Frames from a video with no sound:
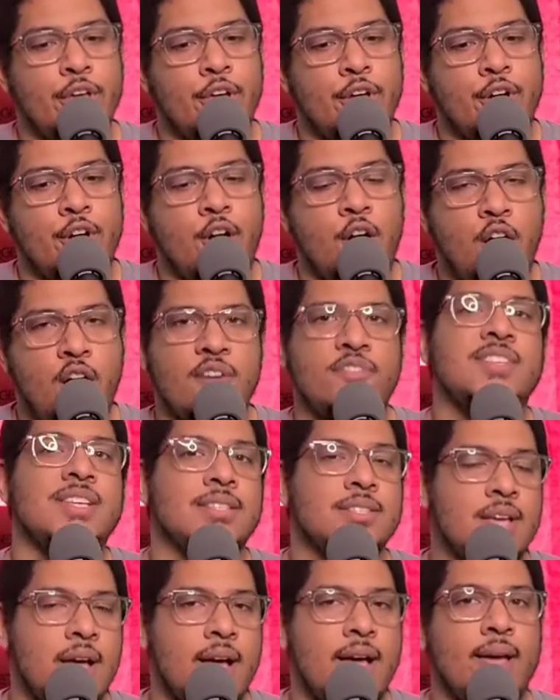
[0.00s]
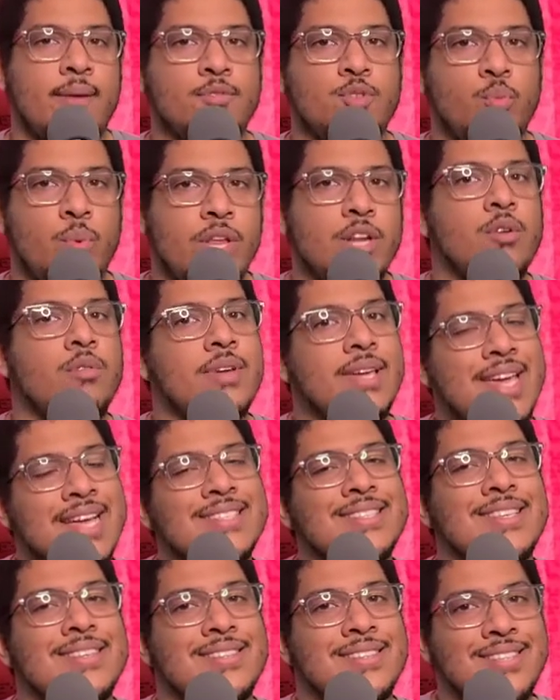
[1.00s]
Oftentimes, we don't get
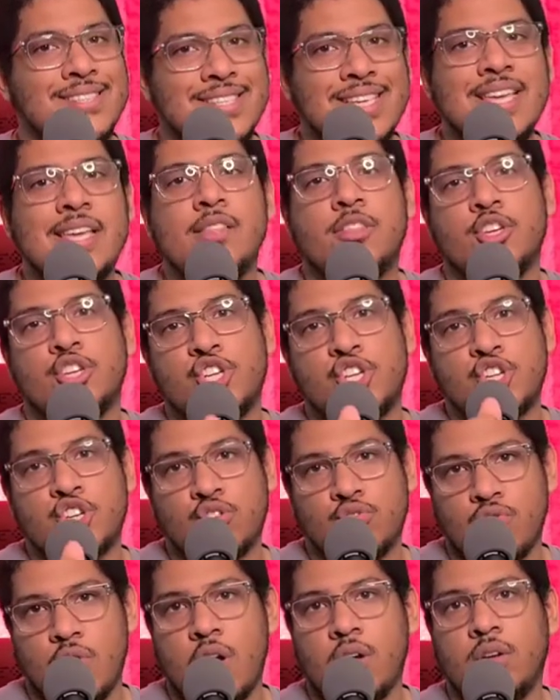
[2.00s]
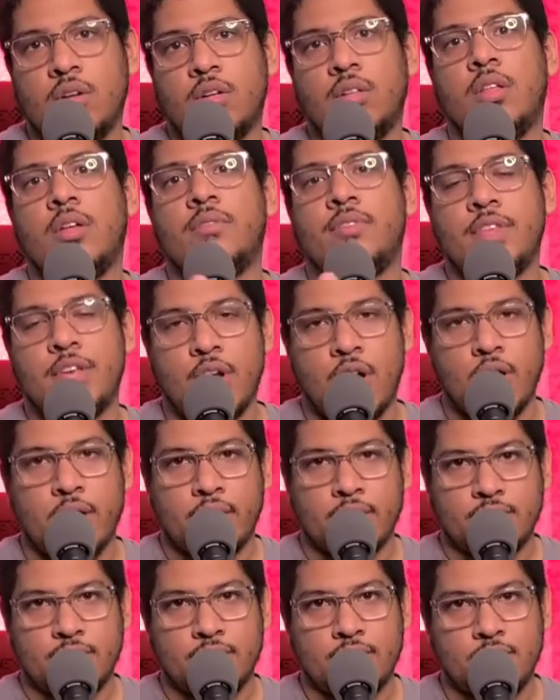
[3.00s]
to see the struggle of the
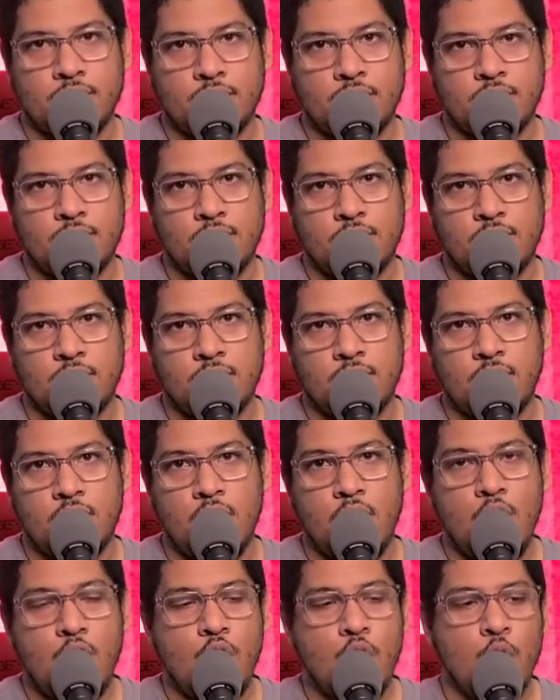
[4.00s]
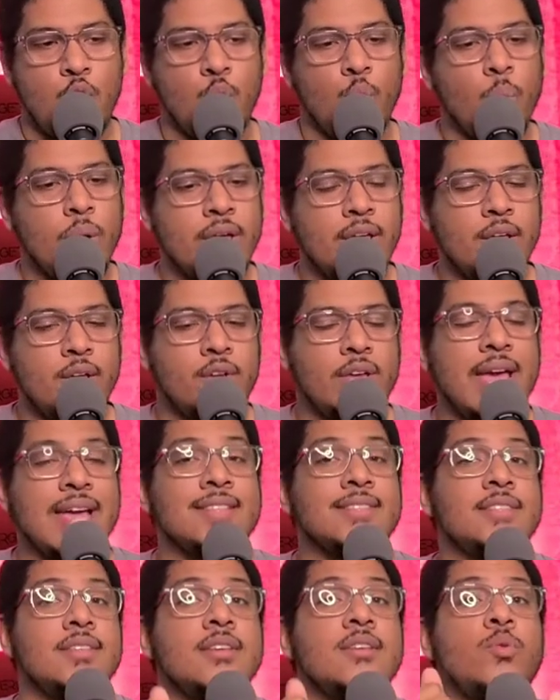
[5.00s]
artist. We
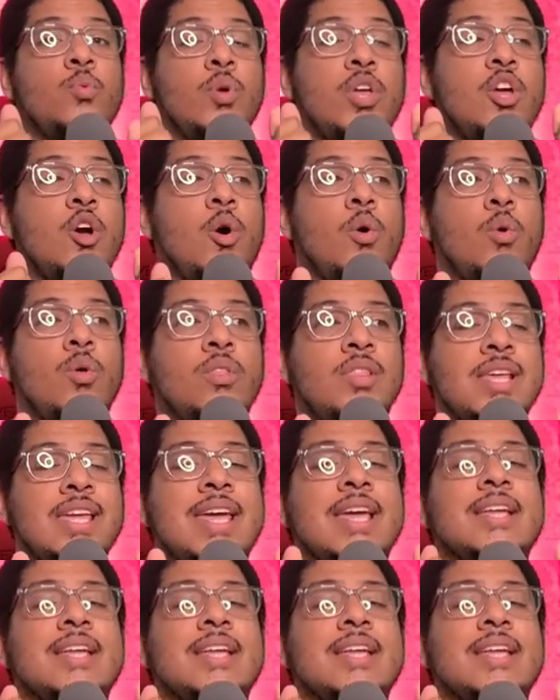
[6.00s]
get to, we only get